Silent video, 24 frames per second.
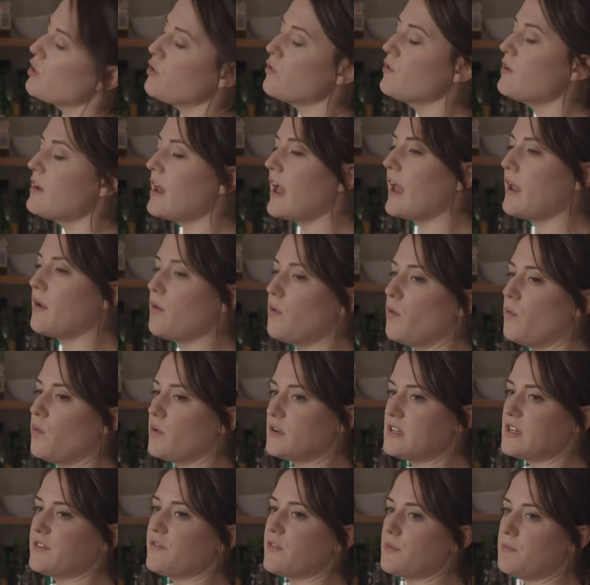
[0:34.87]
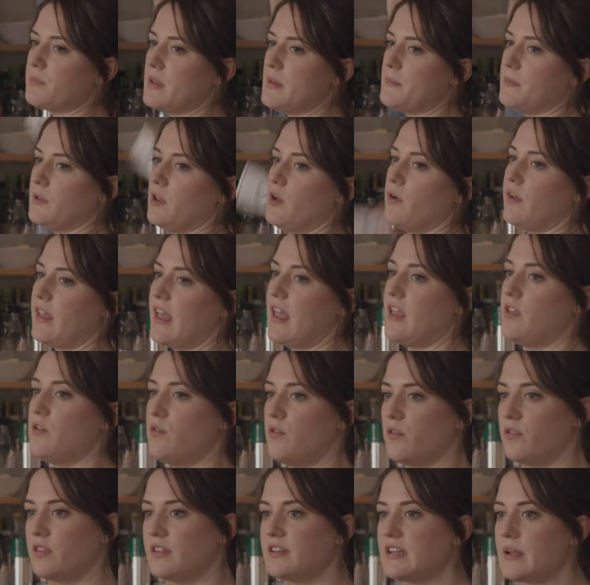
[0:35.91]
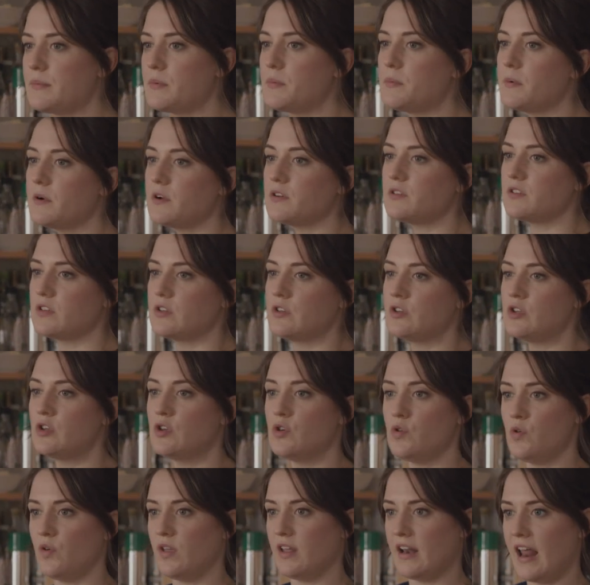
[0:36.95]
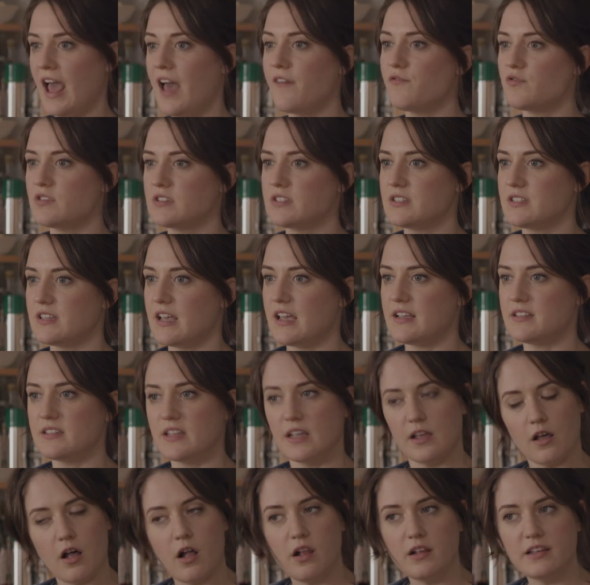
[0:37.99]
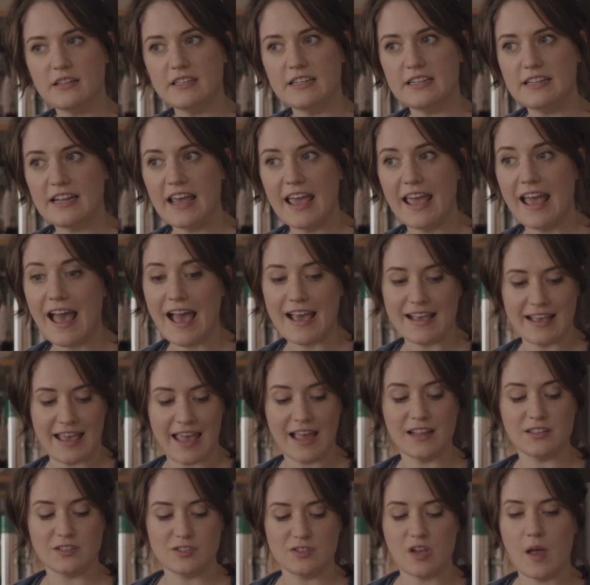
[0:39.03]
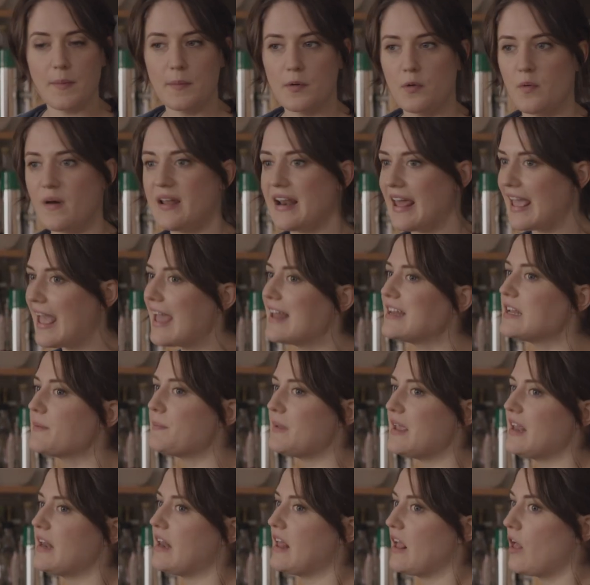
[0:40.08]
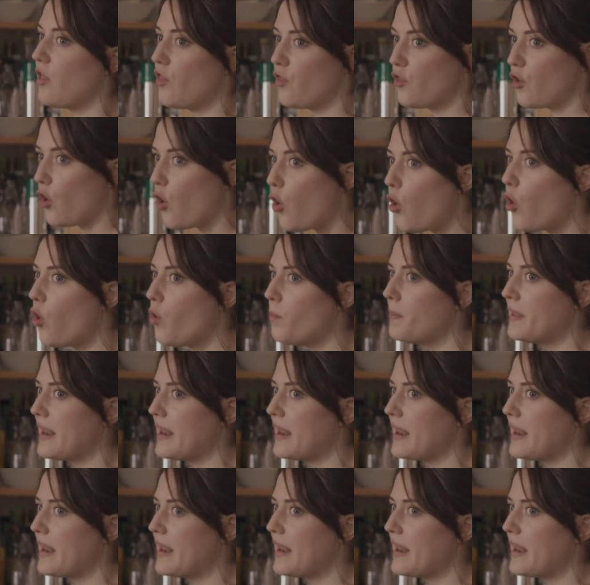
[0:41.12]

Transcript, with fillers: You and I, we're different people, okay? You are the type of person who can have one slice and call it a day. I can't stop it when I end up eating the whole